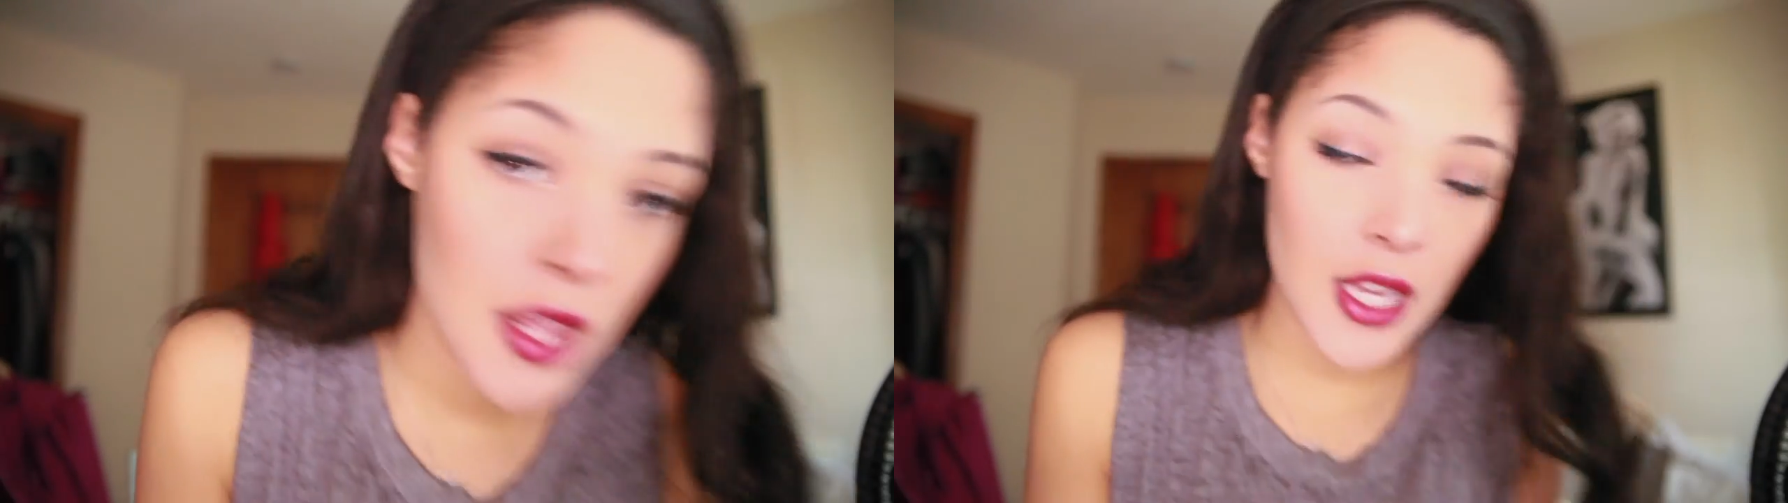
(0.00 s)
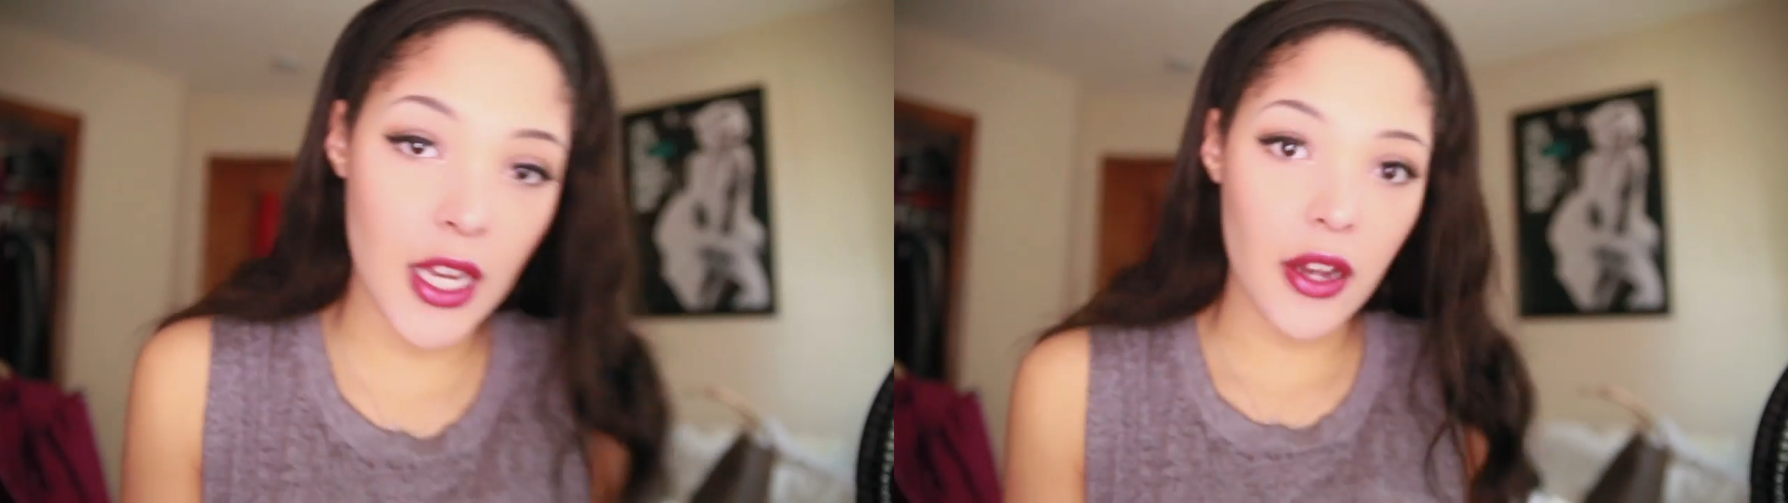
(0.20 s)

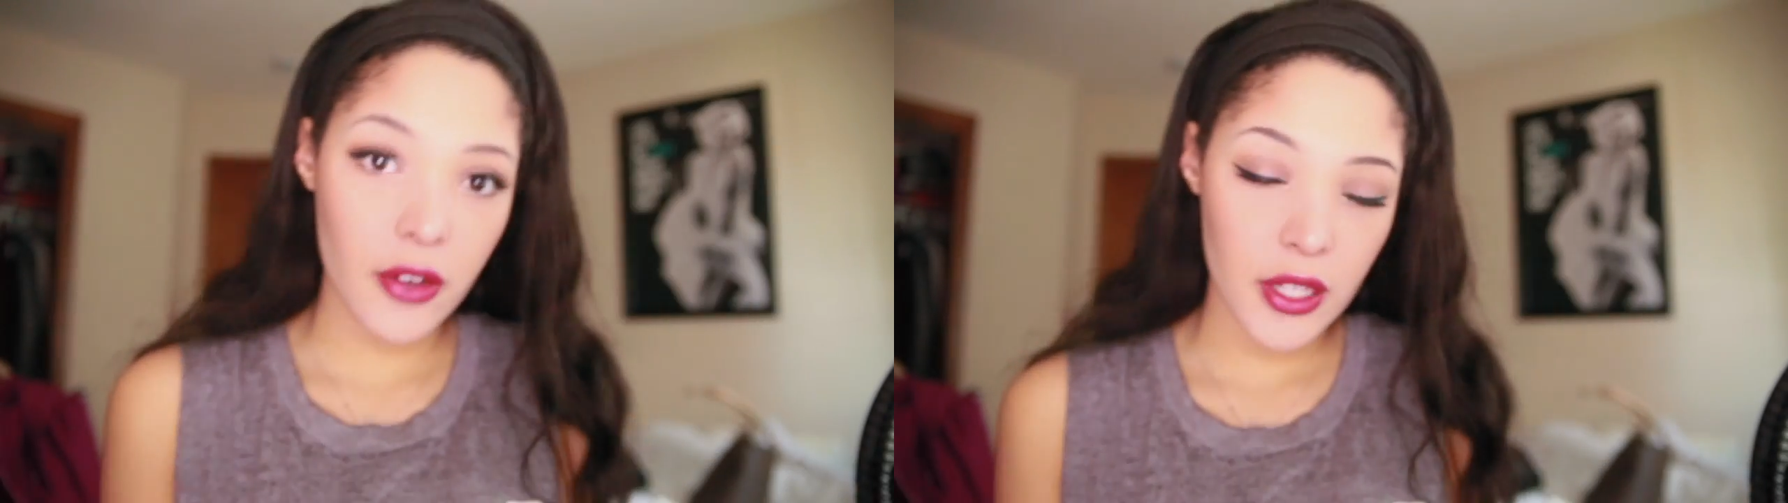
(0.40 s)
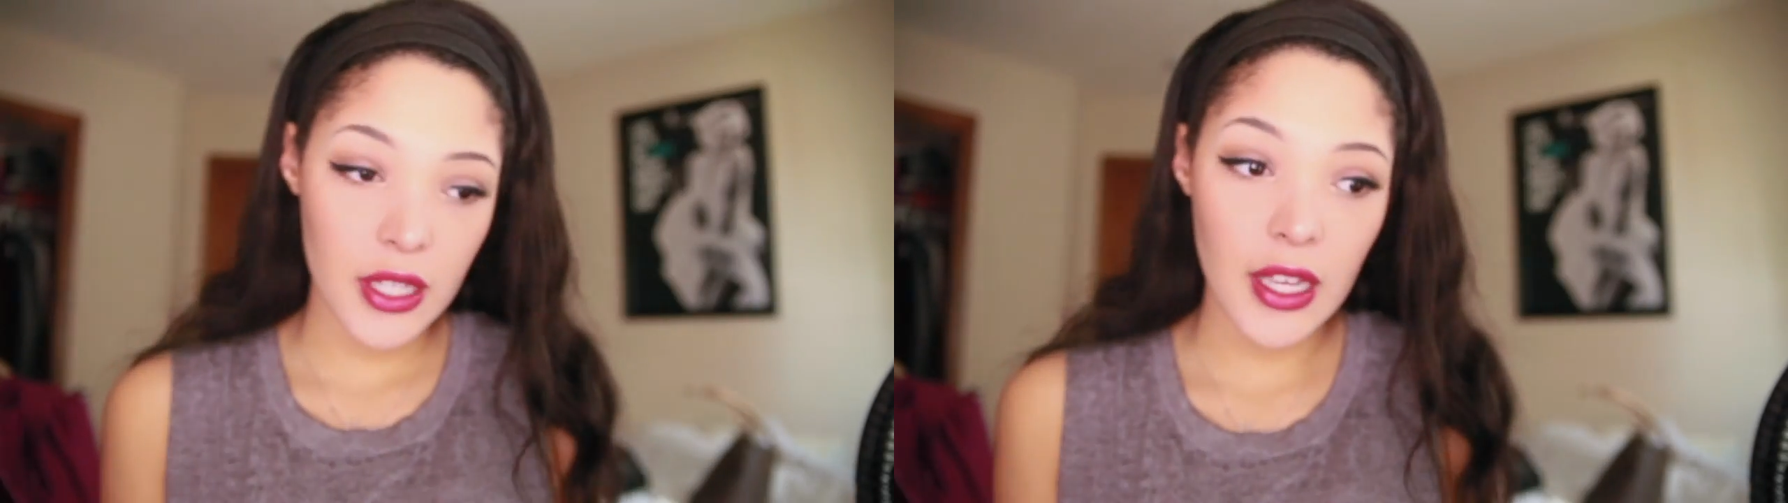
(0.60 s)
think I
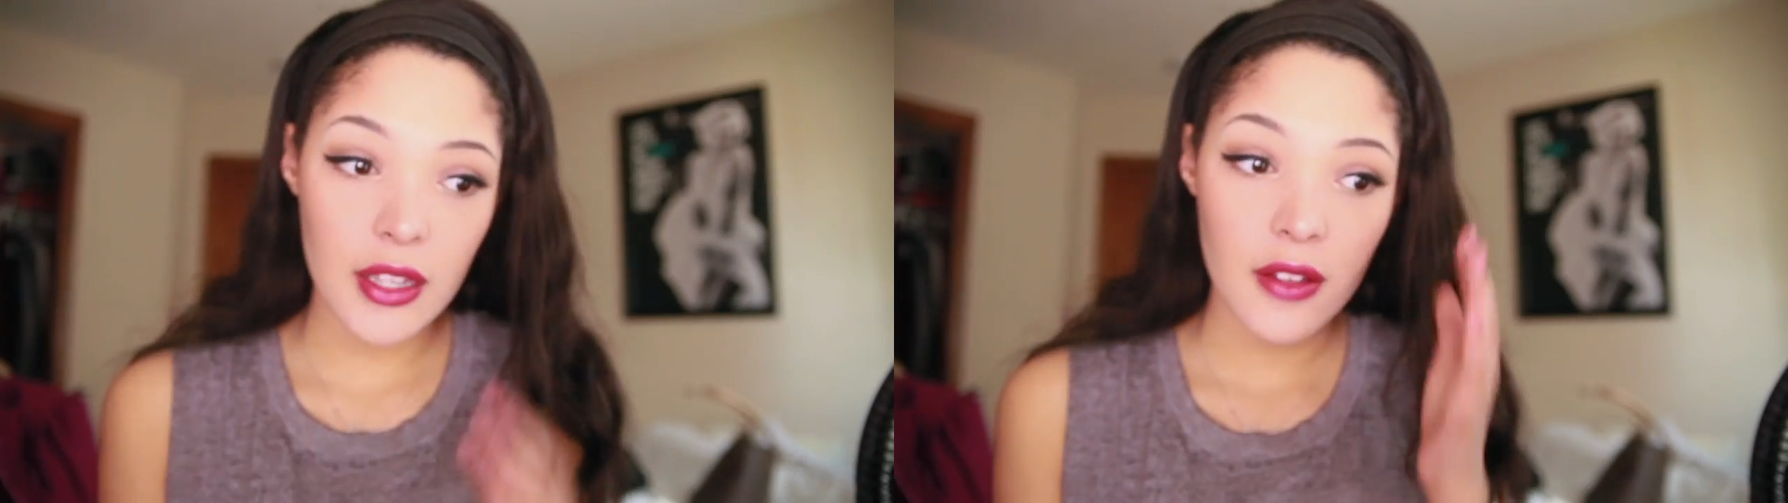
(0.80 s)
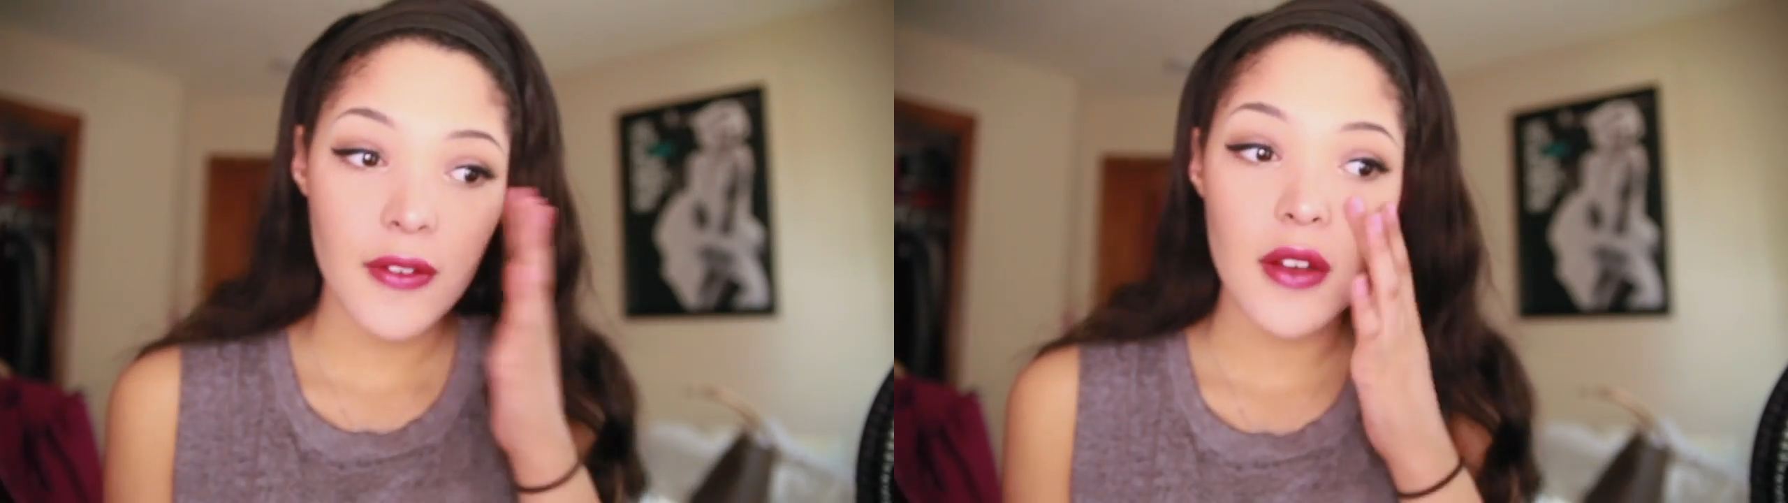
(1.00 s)
really
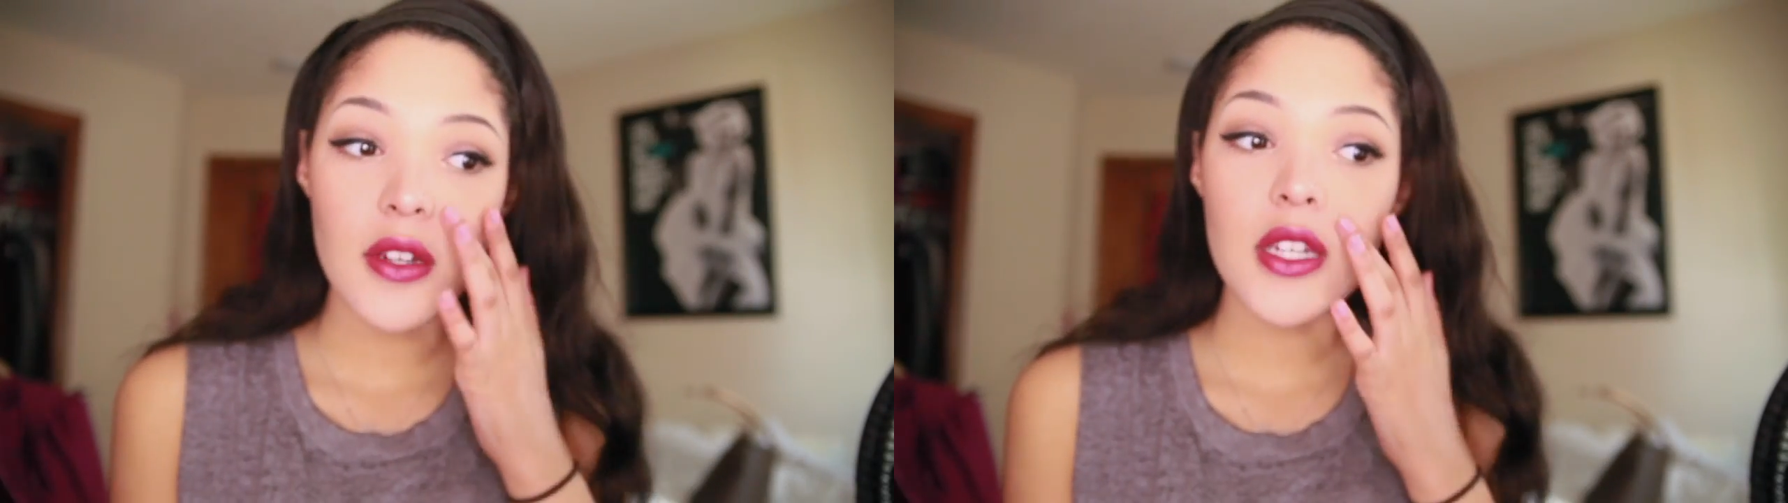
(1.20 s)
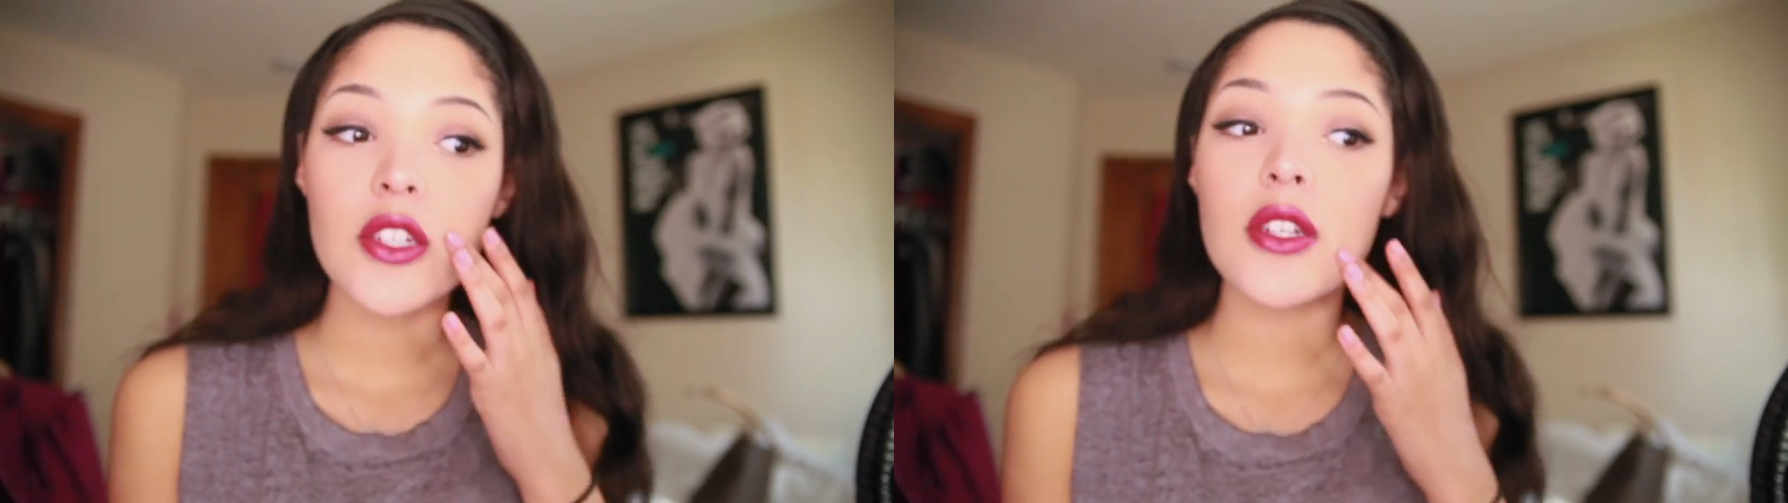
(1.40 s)
like the
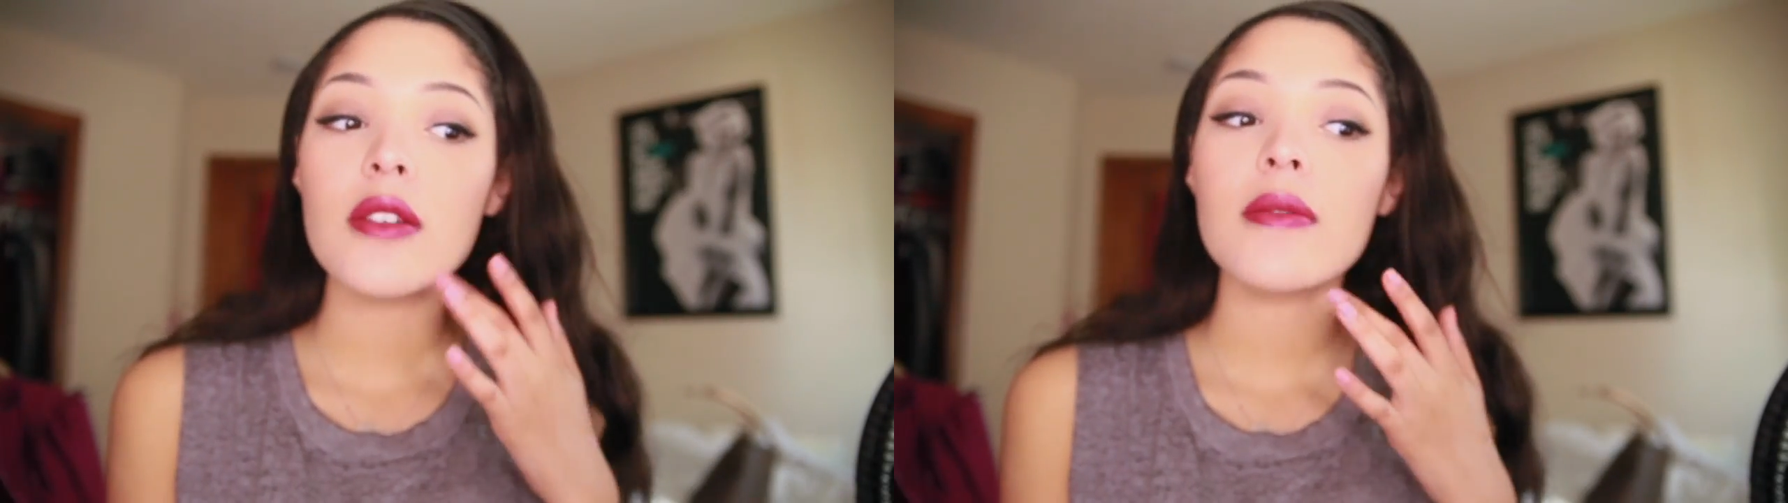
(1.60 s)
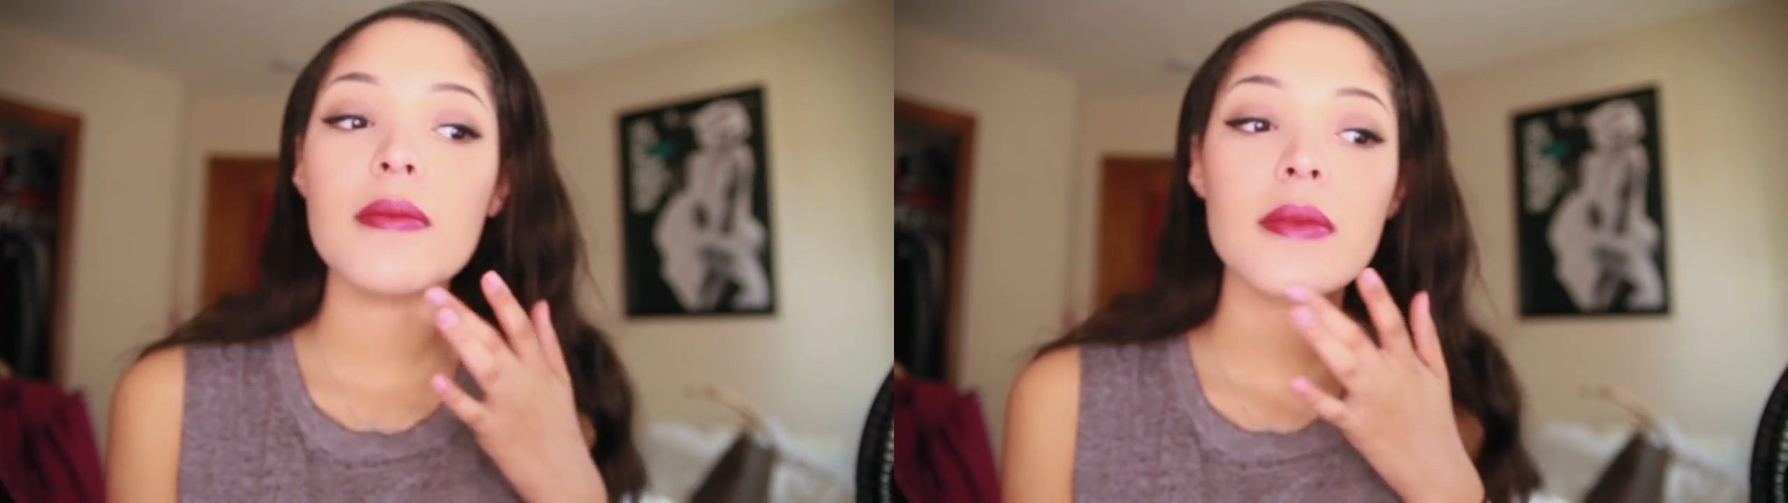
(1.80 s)
foundation.